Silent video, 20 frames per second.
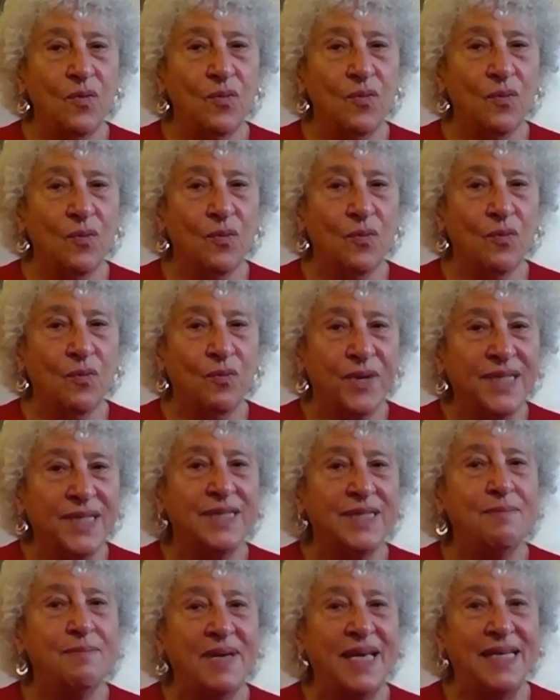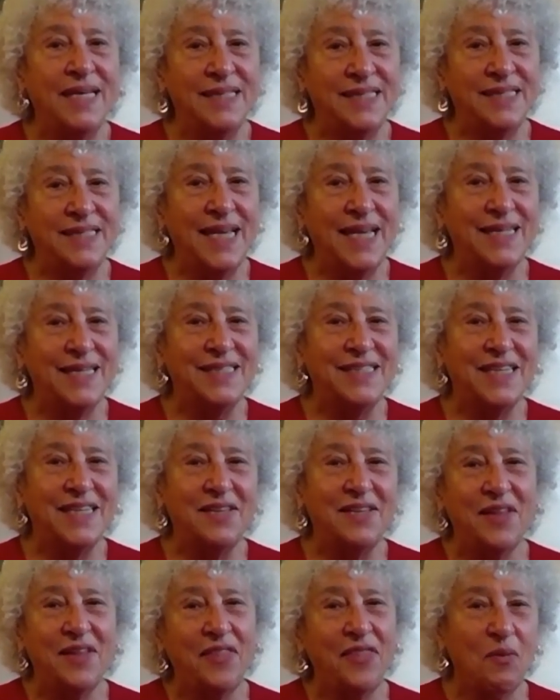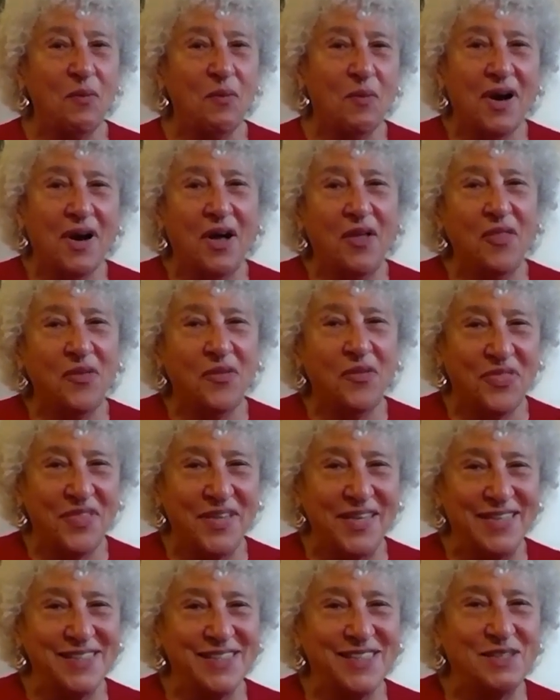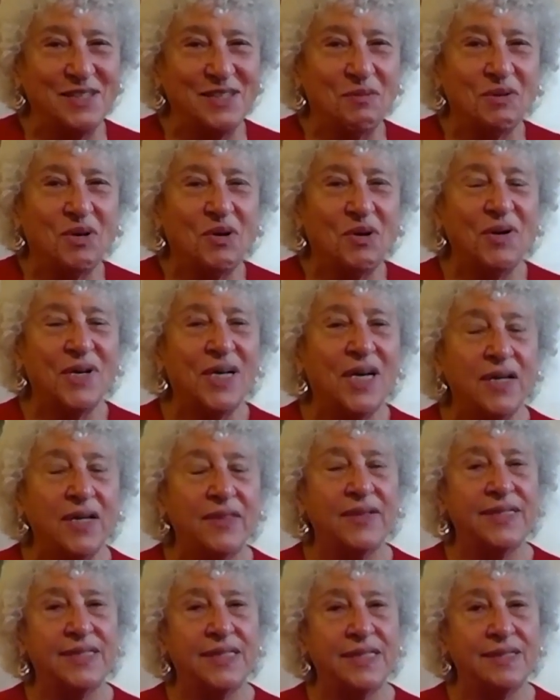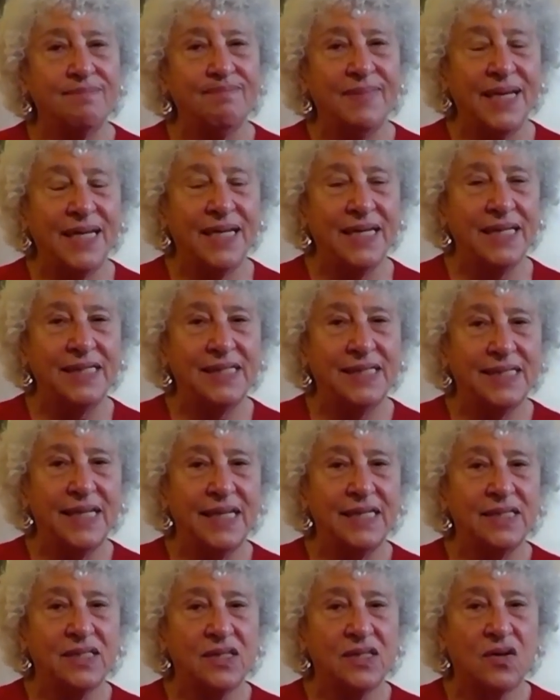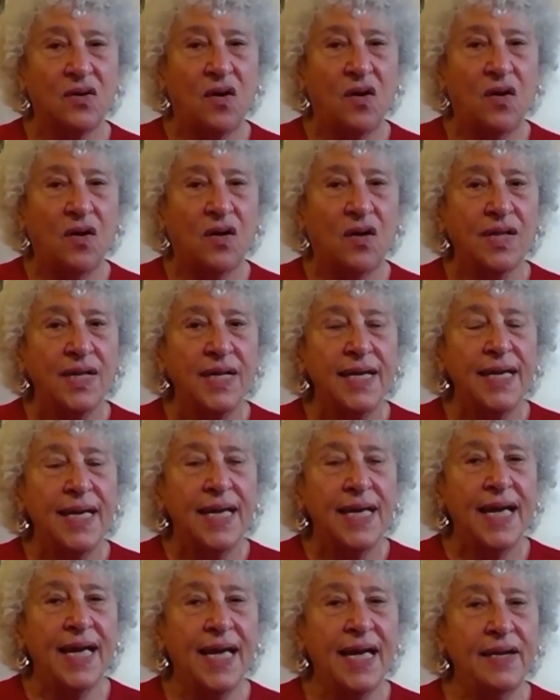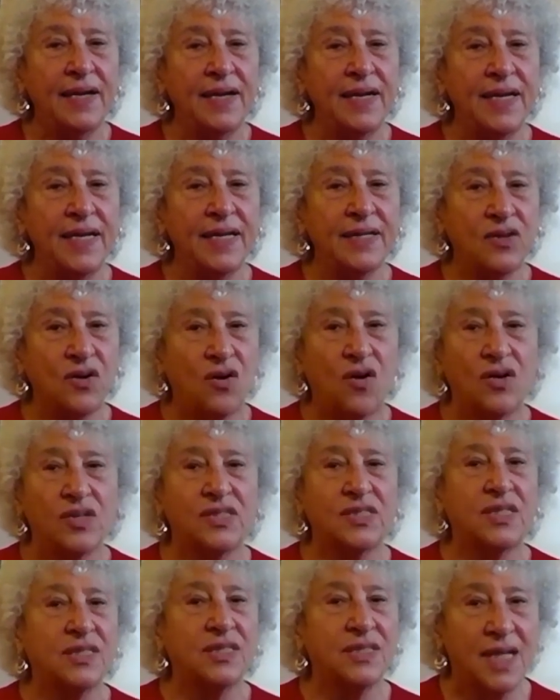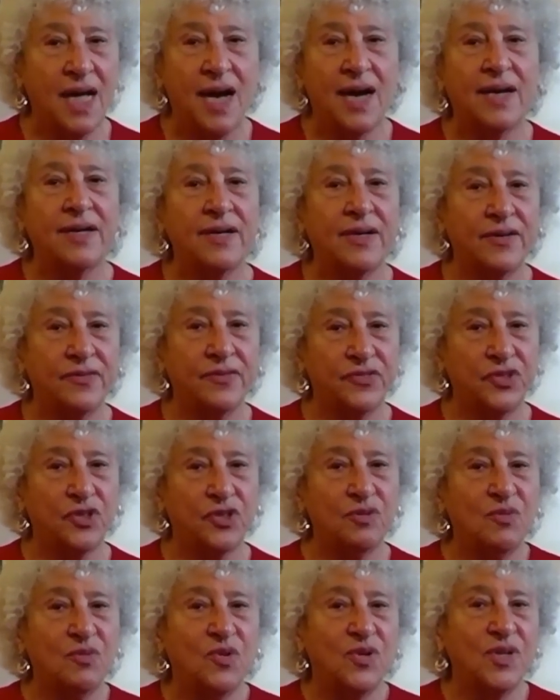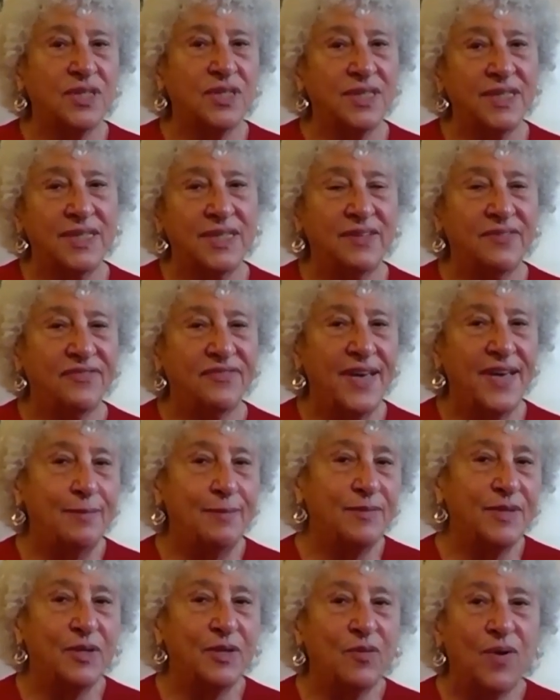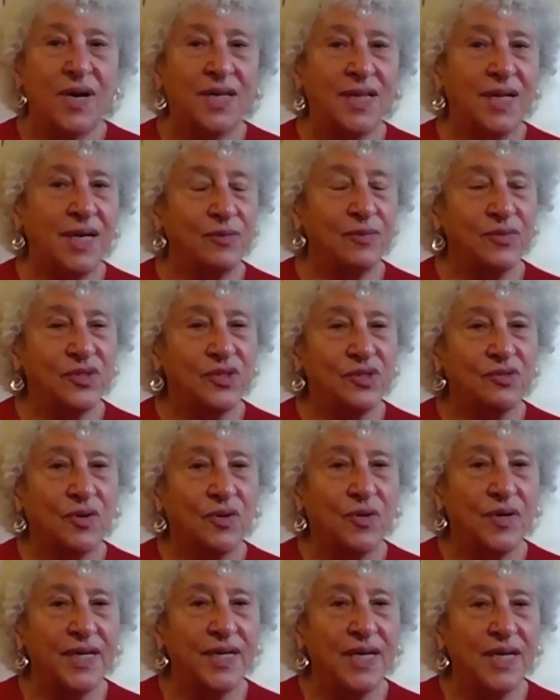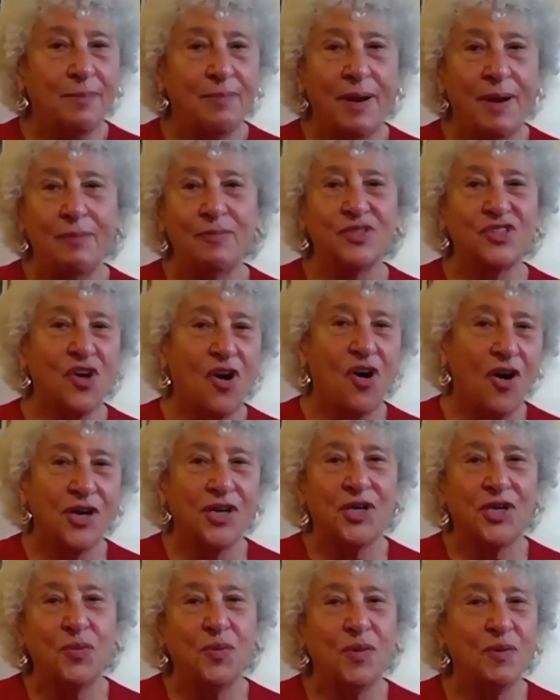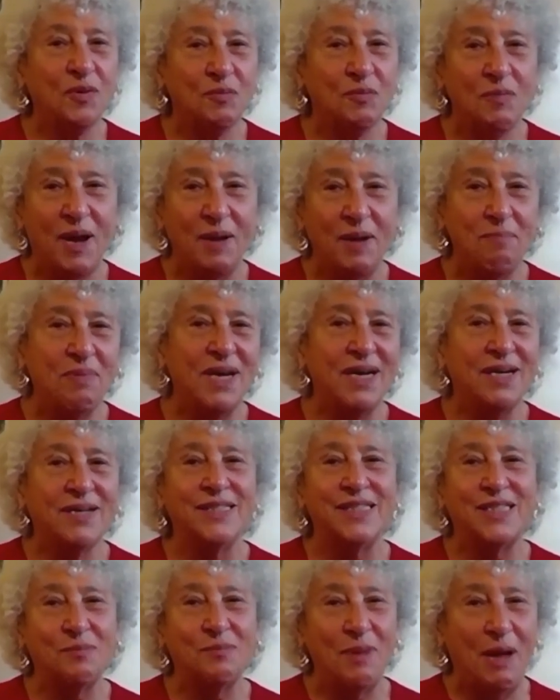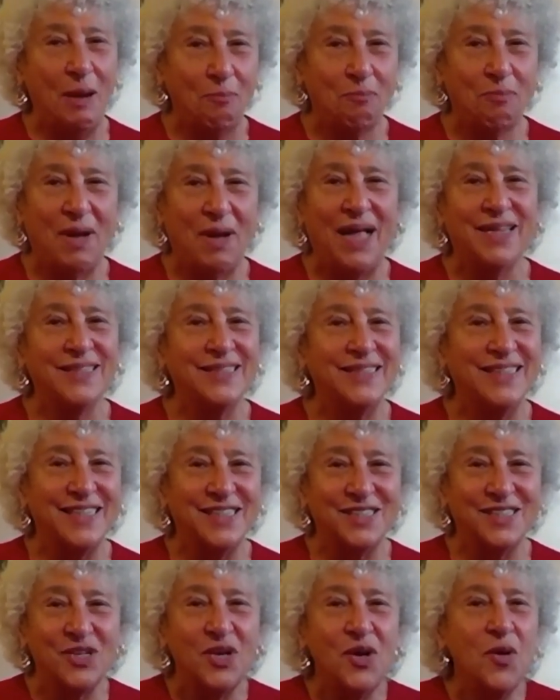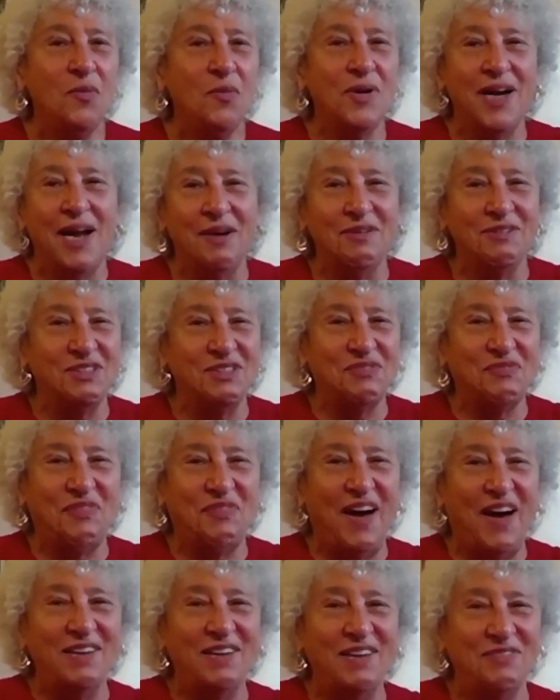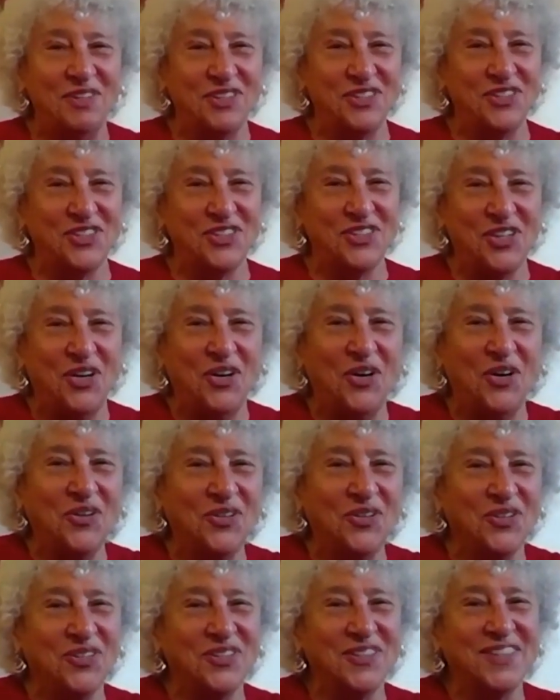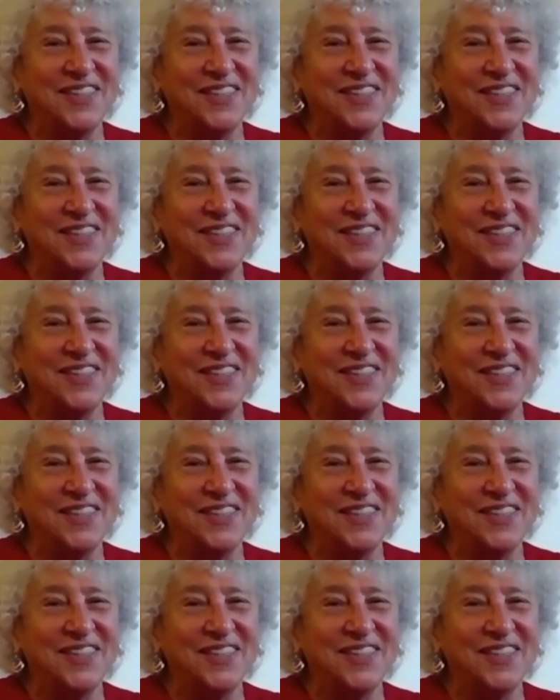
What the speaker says: really made sense. And then there were other things that were going on that didn't make any sense at all. And it caused a lot of turmoil in the family while I was growing up. I was arguing with my parents about politics when I was 5 years old.